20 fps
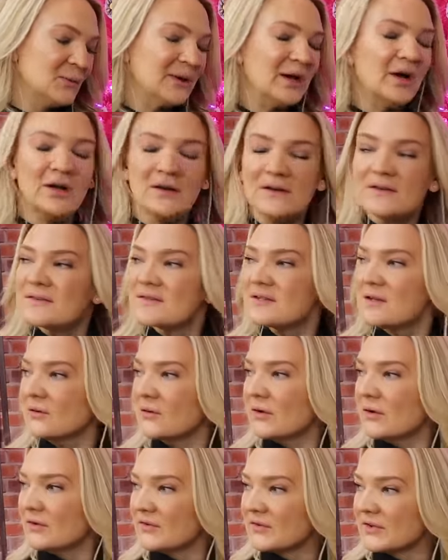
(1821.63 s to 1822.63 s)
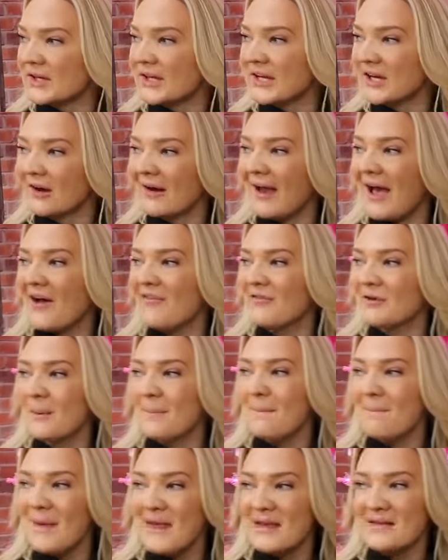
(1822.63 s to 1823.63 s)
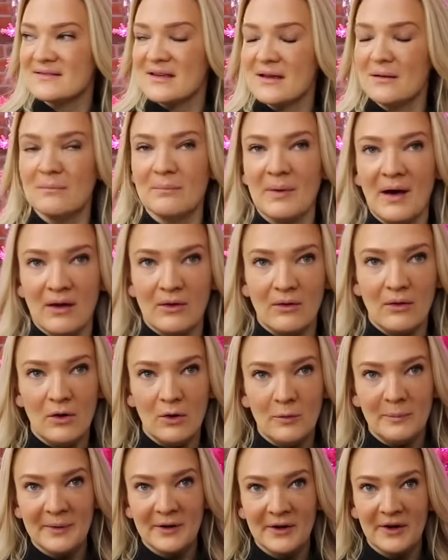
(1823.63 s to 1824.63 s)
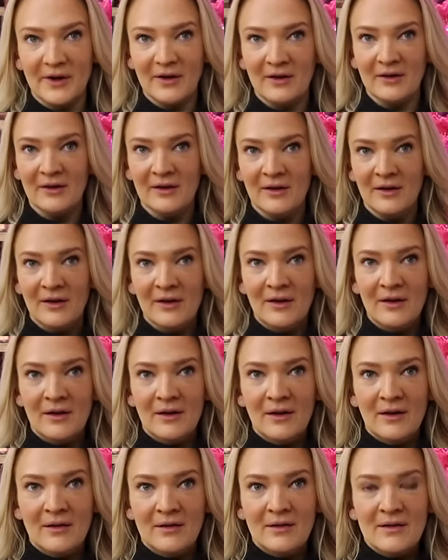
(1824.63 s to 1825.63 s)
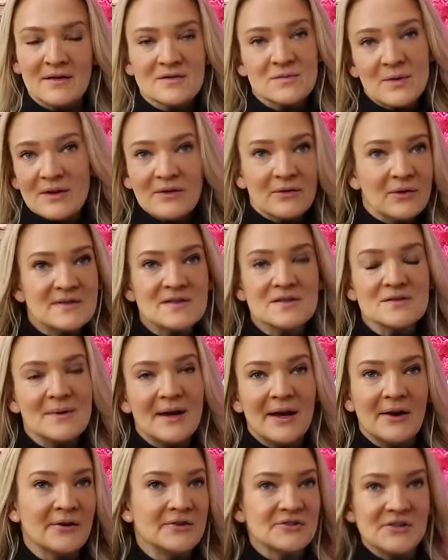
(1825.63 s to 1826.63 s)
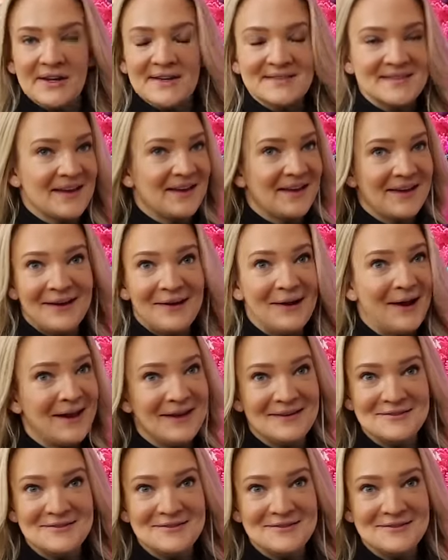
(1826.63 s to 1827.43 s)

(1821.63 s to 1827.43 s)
We also over here have an amazing bottle opener. It's one of the reasons why I don't drink is I can't.